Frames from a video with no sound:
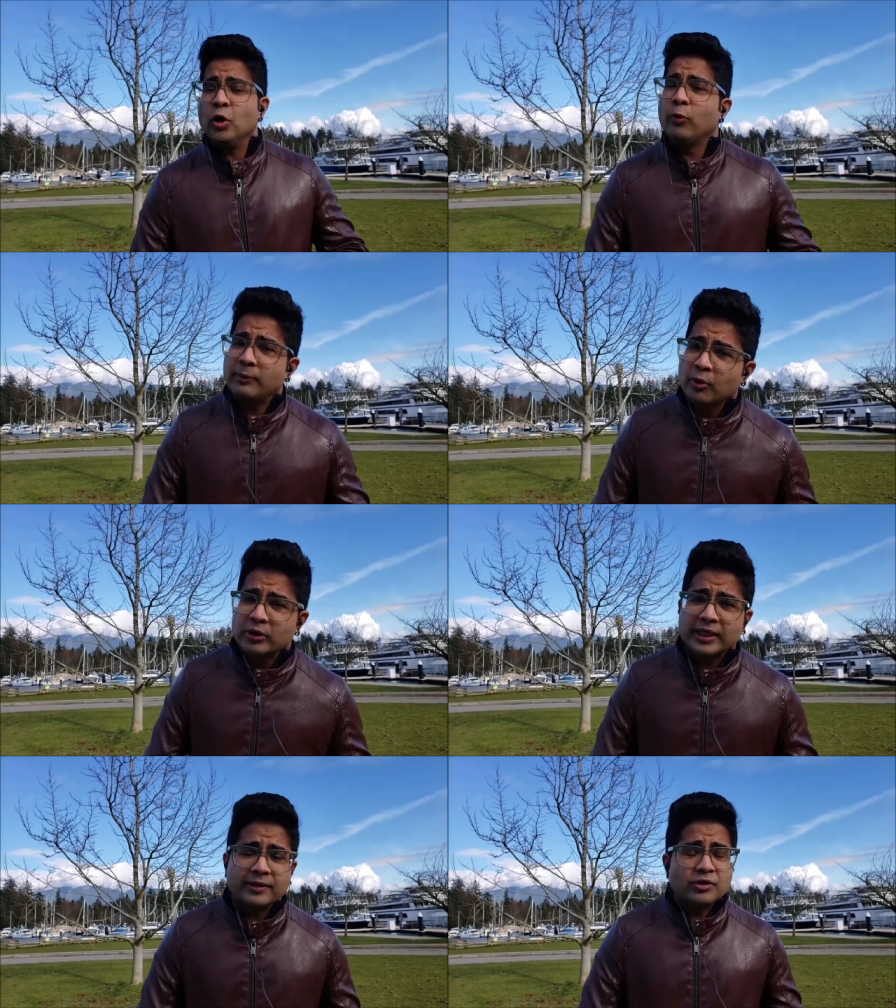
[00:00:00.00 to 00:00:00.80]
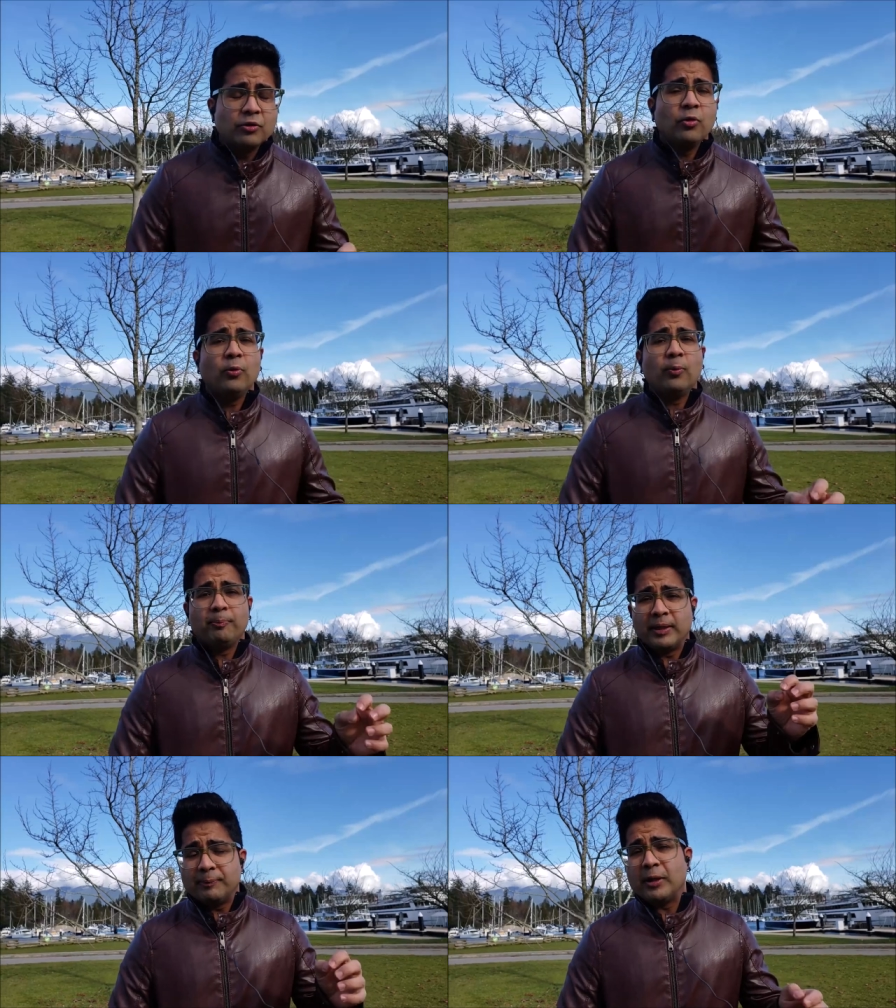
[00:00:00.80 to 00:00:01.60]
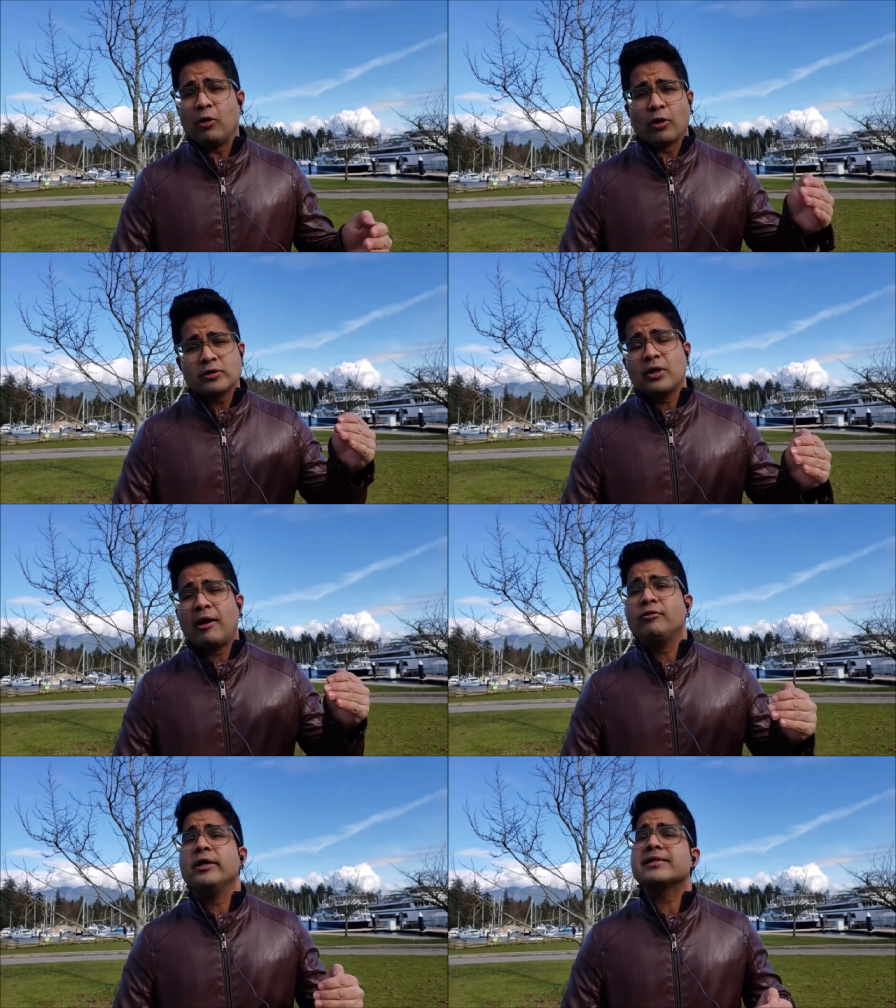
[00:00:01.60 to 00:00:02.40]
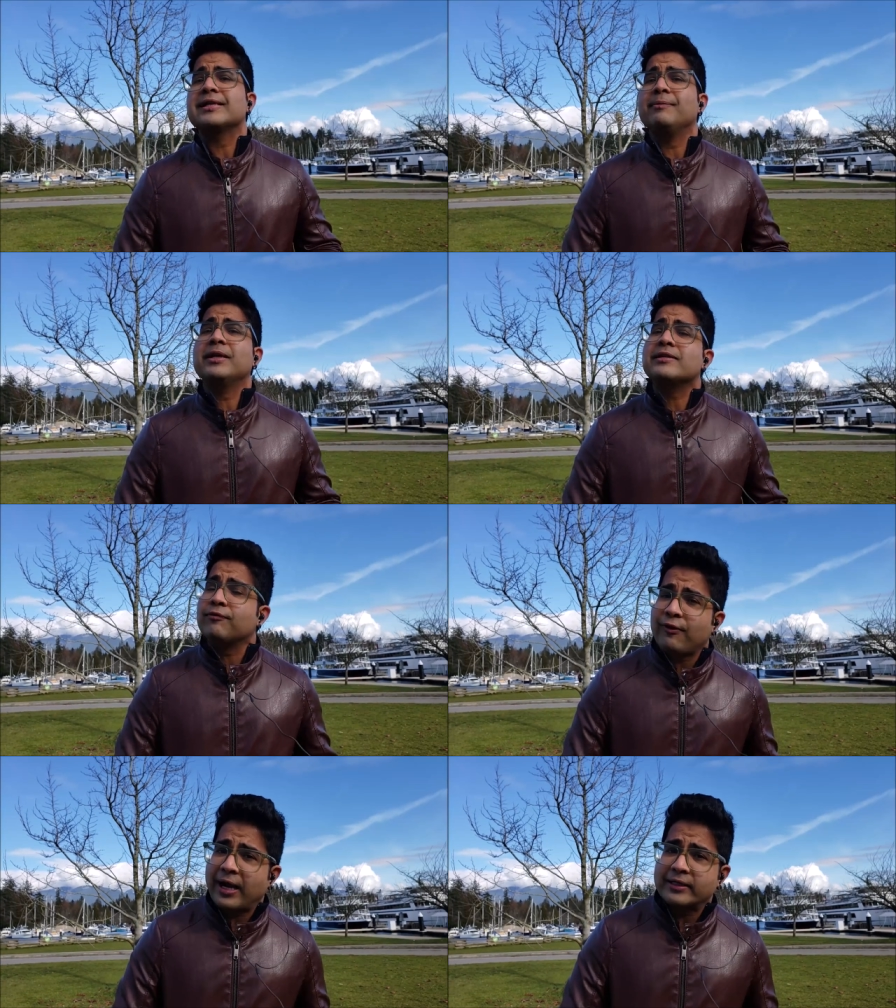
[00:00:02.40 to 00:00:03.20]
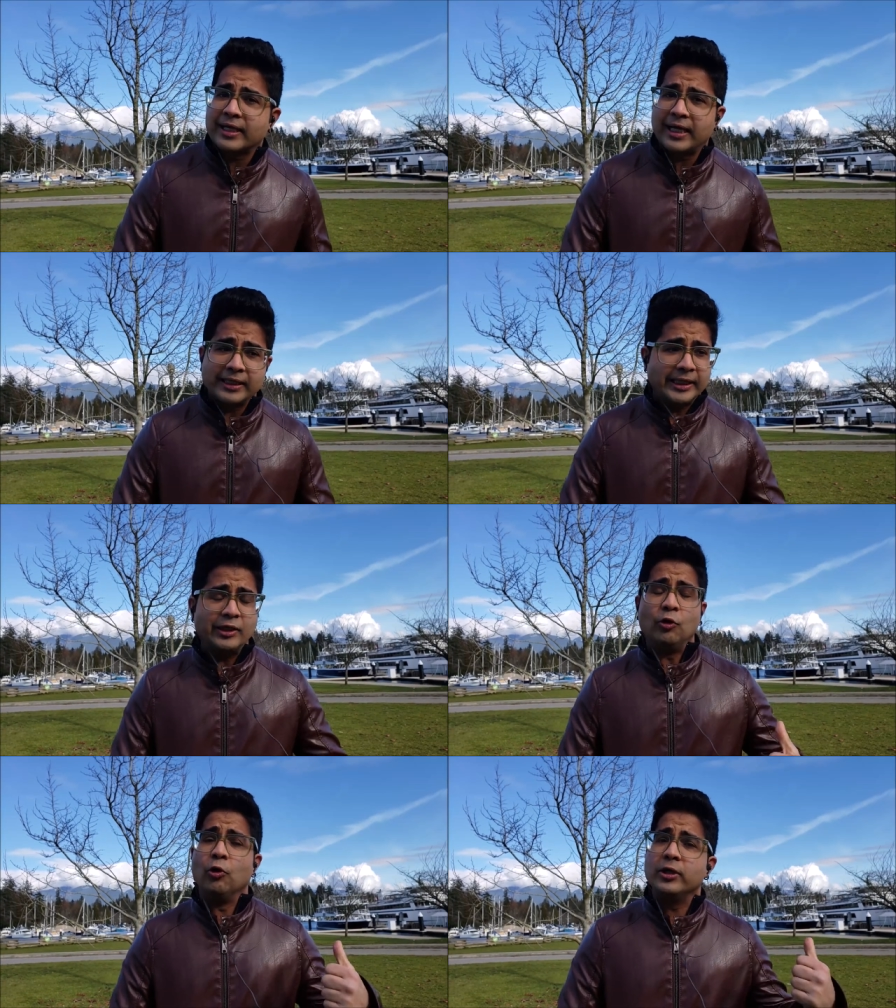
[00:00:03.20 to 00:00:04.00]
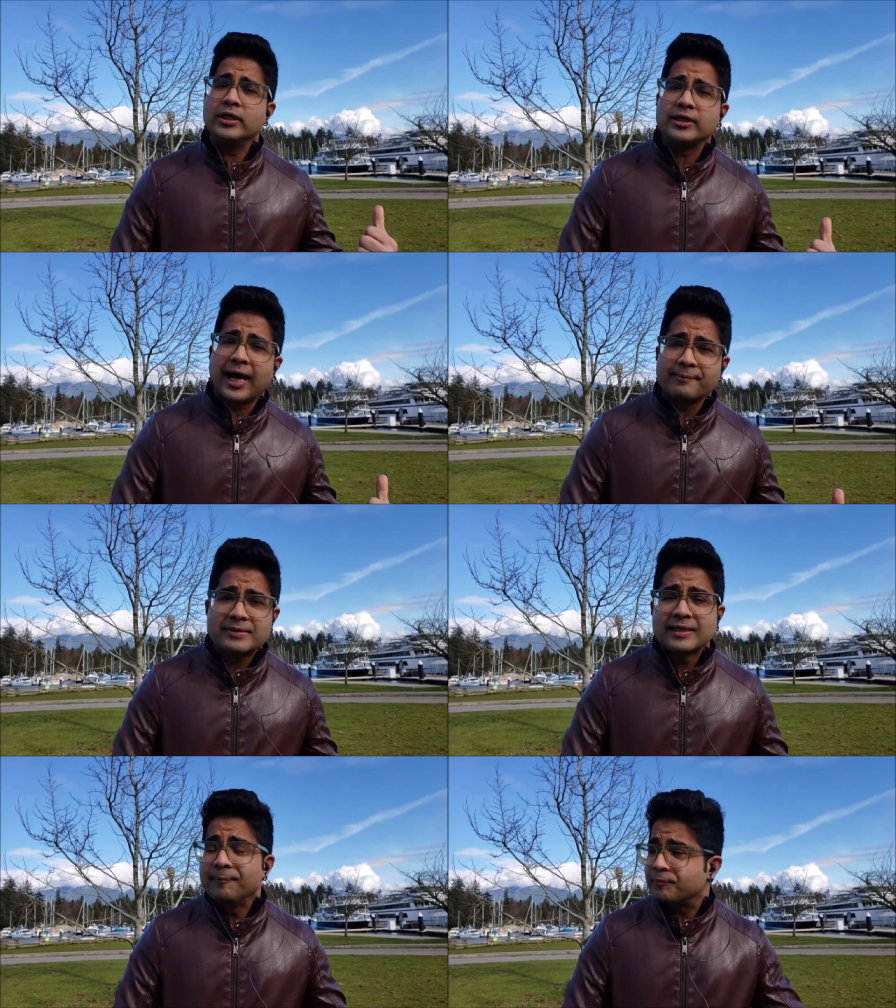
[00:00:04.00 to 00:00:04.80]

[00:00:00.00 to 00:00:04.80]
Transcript: know one more thing, you people also have to accept this fact that in older times